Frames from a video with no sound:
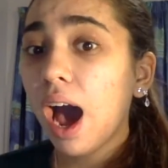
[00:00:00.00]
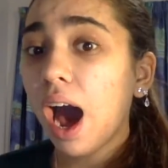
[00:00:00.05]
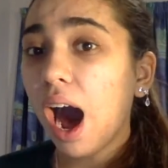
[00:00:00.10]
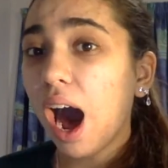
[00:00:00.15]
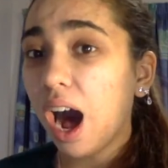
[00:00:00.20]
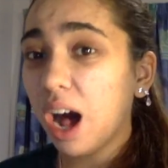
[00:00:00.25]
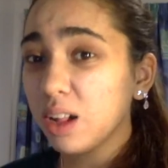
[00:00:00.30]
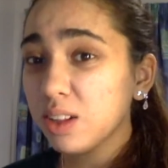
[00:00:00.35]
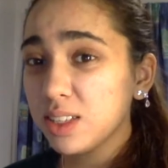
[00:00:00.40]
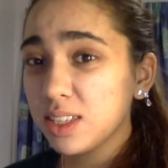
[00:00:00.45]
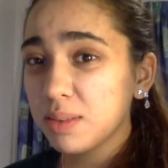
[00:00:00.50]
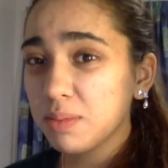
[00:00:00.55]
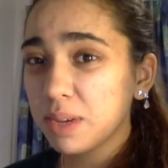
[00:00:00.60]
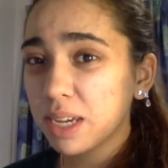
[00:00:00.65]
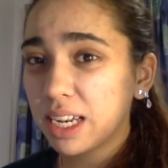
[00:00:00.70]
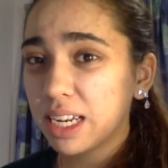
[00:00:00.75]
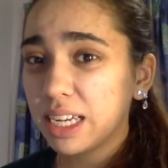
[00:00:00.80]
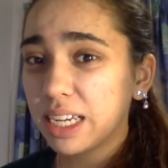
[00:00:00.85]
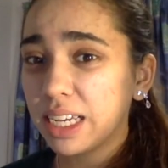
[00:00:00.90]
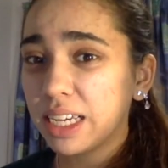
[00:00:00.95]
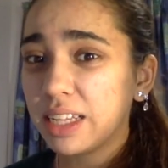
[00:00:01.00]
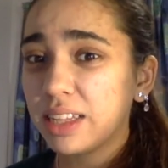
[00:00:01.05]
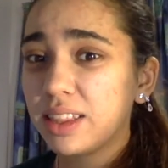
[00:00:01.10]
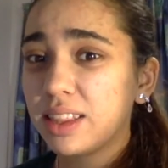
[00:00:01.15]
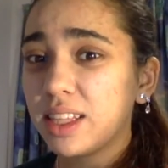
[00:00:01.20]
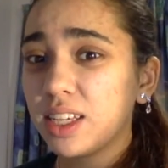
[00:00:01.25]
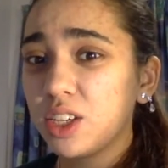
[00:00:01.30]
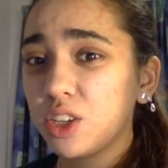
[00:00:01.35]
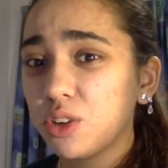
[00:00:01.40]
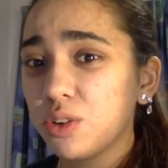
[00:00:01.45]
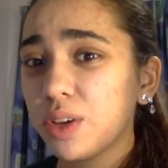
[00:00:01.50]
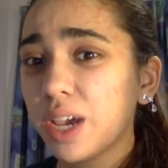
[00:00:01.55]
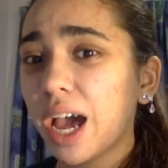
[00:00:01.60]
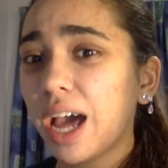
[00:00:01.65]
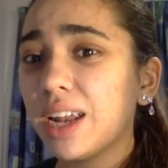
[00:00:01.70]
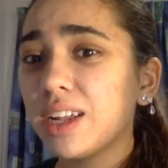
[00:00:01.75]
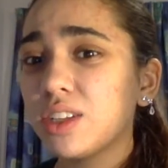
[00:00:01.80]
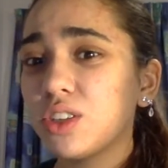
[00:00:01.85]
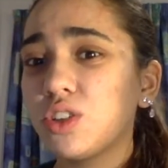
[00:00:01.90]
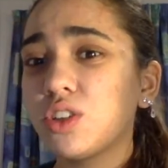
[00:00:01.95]
Ultimately, the
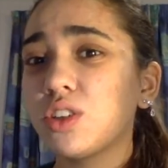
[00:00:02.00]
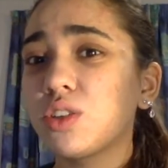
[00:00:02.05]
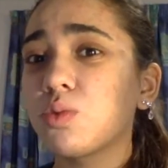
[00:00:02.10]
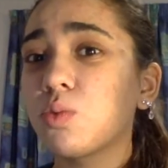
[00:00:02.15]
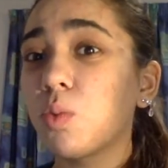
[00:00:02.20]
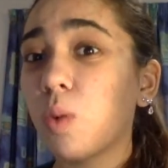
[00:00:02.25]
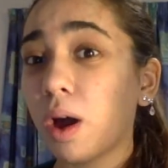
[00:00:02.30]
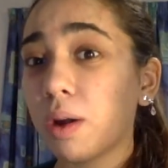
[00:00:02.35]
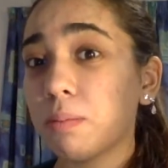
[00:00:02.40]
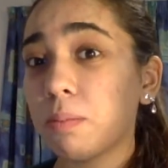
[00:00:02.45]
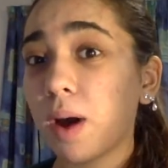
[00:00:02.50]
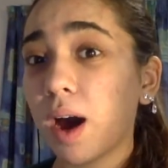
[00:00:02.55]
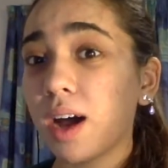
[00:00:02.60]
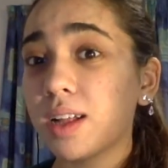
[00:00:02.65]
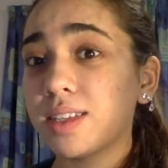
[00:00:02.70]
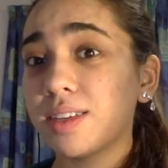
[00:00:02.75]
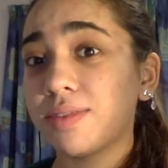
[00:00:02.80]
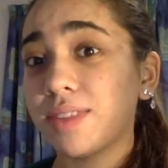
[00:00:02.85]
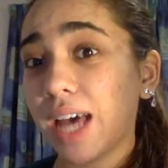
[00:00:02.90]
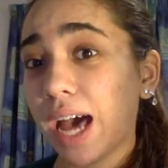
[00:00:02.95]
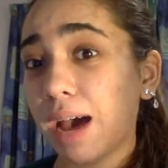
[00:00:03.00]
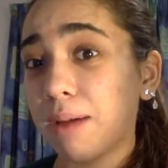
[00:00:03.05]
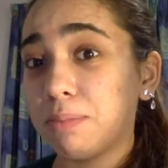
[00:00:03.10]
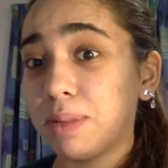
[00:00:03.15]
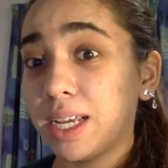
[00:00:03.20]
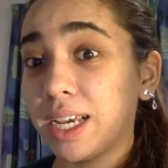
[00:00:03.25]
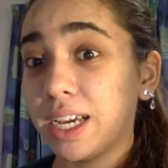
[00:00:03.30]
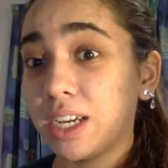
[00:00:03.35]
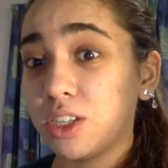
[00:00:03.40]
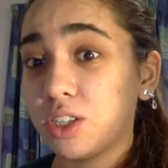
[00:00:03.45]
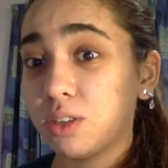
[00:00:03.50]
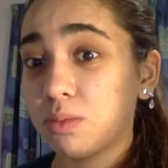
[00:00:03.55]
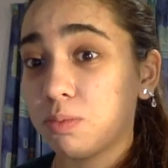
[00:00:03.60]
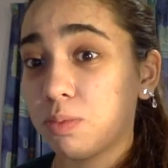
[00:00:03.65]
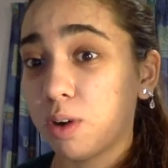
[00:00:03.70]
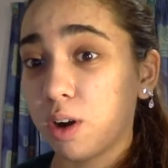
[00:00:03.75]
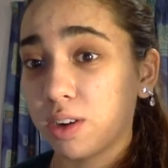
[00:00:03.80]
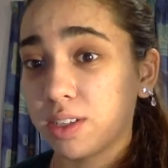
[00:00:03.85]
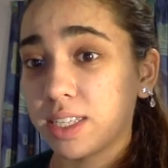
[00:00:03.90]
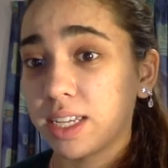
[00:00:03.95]
UCAT is just one part of the application
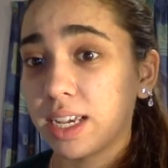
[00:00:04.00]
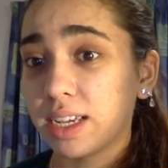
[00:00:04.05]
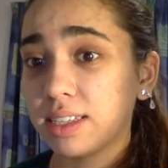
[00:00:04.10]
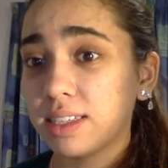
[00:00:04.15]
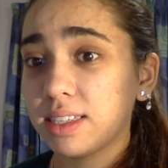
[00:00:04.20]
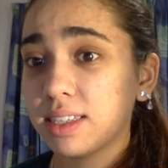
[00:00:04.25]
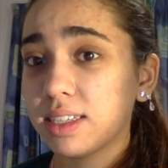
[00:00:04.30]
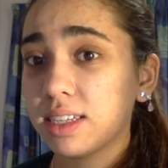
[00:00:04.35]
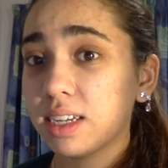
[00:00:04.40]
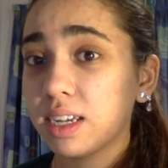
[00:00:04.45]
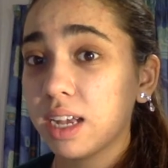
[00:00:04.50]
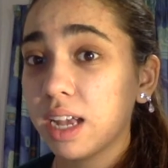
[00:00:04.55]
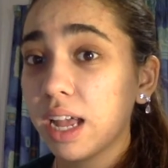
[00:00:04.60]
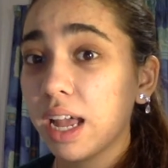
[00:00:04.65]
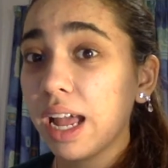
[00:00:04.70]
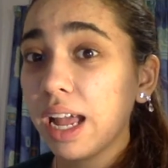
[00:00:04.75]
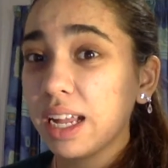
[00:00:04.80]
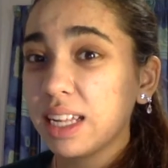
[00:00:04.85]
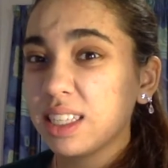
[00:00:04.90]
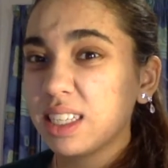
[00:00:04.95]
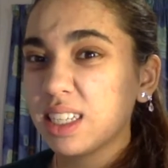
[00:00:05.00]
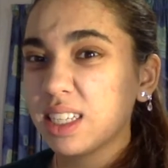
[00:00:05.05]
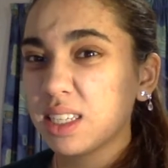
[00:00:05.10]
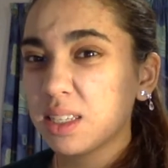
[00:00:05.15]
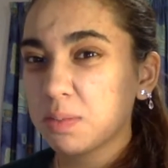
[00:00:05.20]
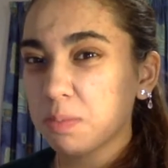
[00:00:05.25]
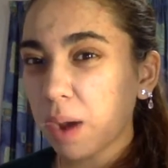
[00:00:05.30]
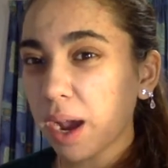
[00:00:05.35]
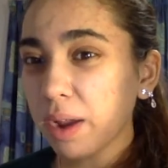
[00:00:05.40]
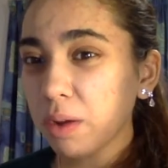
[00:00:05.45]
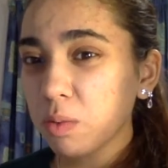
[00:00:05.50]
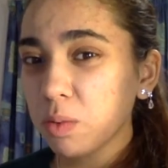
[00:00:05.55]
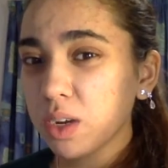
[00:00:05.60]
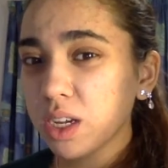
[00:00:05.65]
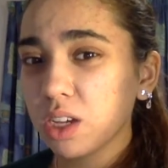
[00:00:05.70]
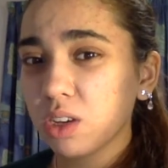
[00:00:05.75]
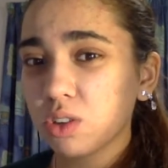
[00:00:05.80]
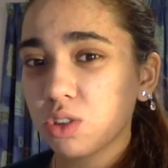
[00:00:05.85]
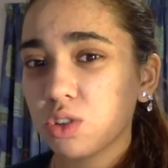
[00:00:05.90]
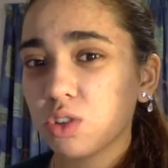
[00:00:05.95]
process. Despite what
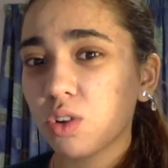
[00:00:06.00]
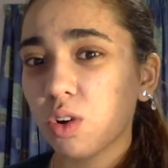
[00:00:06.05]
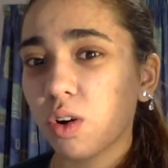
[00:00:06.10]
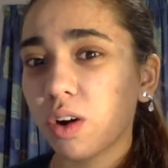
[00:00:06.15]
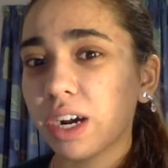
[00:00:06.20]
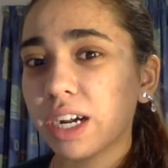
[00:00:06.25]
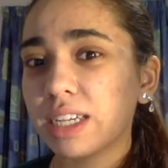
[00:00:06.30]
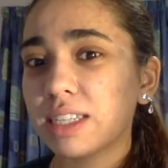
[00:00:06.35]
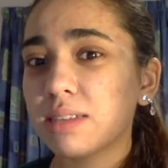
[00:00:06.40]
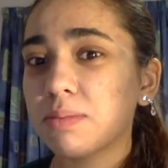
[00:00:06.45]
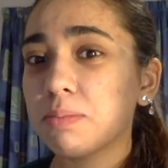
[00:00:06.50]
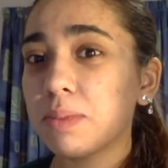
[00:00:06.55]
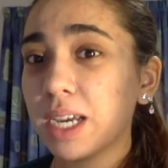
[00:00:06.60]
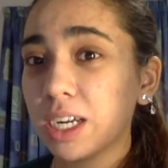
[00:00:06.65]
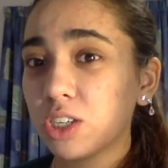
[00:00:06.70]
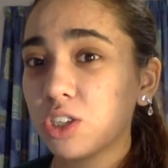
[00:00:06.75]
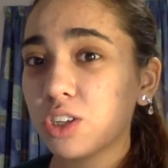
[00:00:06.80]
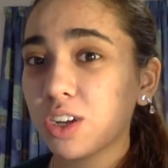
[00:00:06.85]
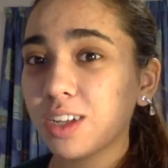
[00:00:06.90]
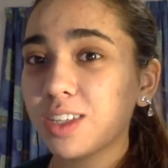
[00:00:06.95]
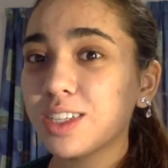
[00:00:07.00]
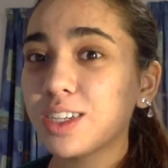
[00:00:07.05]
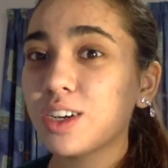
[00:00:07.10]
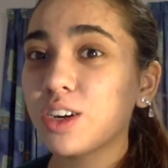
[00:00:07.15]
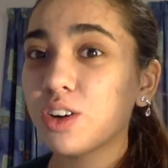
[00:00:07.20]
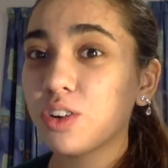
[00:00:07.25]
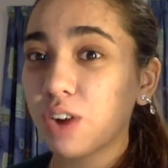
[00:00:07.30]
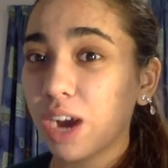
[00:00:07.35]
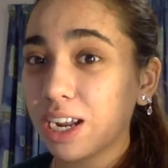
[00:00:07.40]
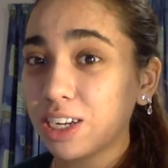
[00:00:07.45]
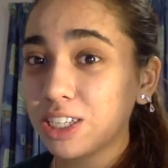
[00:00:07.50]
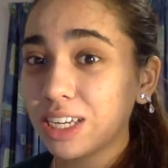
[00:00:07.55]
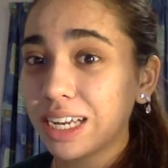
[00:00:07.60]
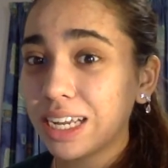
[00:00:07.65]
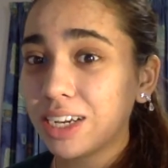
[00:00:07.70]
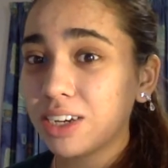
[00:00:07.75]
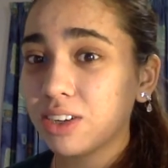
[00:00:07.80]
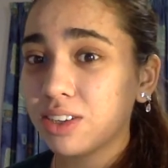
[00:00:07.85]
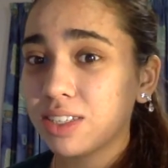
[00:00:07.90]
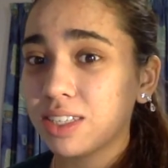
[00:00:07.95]
your score is, make sure to
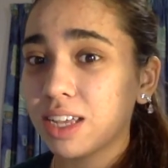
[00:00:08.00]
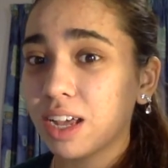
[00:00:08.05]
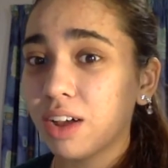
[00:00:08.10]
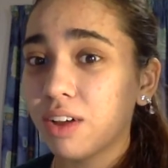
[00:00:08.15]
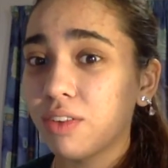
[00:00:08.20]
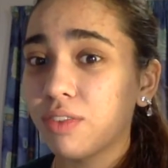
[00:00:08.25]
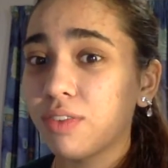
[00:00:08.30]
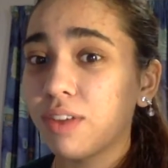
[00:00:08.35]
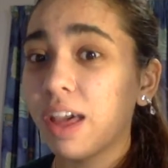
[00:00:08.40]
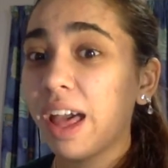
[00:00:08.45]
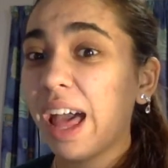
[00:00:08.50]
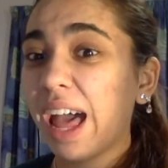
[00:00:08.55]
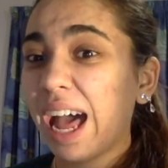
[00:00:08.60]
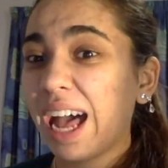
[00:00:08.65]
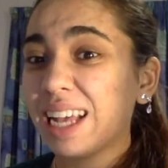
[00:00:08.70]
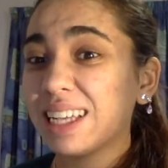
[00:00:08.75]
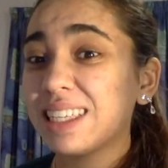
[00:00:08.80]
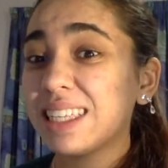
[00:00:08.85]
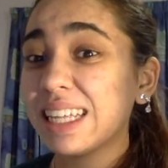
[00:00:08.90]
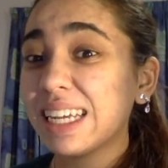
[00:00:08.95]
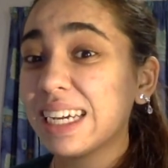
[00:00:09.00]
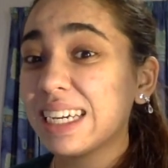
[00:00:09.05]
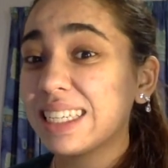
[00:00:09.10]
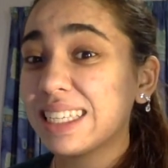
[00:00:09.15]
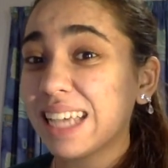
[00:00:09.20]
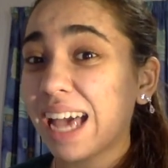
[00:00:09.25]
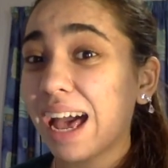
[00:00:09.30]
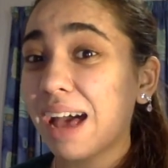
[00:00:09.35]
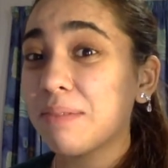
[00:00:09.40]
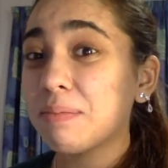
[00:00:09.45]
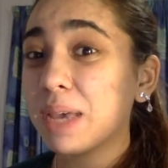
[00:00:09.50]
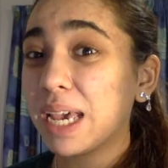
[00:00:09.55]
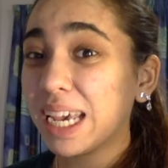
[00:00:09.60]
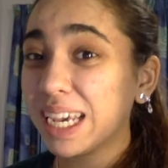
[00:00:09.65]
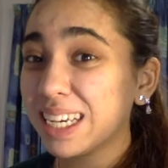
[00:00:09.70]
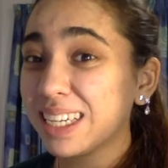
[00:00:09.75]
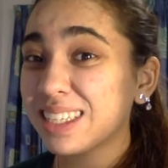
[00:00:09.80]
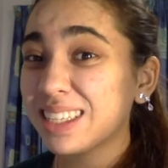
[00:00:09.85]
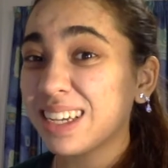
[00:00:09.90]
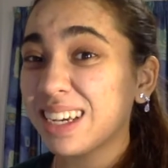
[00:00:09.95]
congratulate yourself as the exam
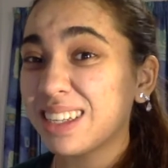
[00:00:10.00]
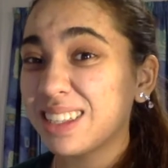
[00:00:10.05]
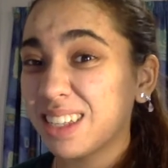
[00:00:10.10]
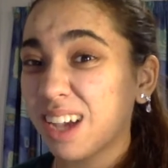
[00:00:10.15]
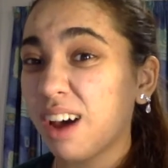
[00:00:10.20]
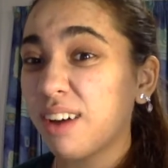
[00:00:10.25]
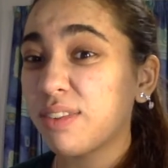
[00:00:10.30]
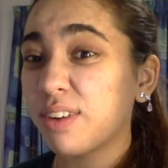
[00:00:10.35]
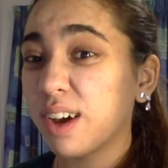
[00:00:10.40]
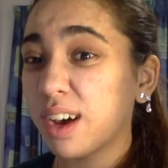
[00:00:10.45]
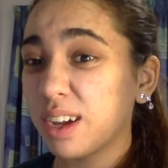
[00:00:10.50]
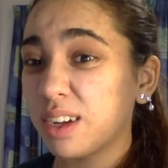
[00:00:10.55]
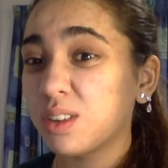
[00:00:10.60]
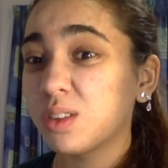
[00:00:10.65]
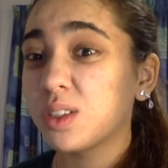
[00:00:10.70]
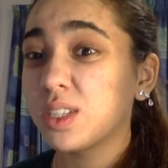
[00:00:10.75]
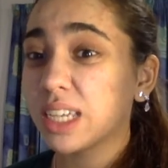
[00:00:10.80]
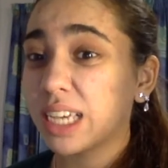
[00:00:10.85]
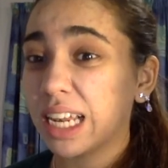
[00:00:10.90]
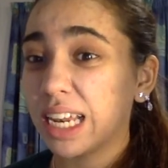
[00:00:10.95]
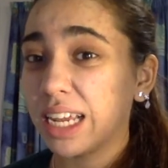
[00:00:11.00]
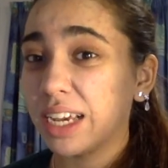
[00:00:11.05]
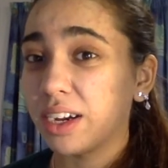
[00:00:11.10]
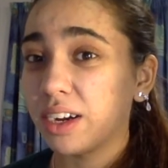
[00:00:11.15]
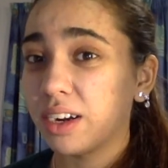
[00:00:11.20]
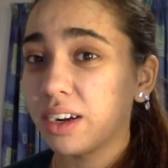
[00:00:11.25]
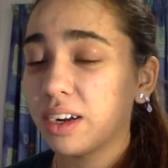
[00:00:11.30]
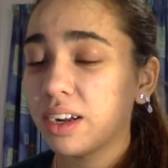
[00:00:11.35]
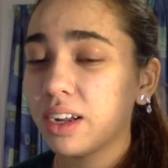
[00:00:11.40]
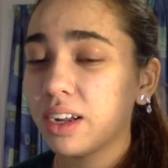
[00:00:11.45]
is a tough hurdle to clear.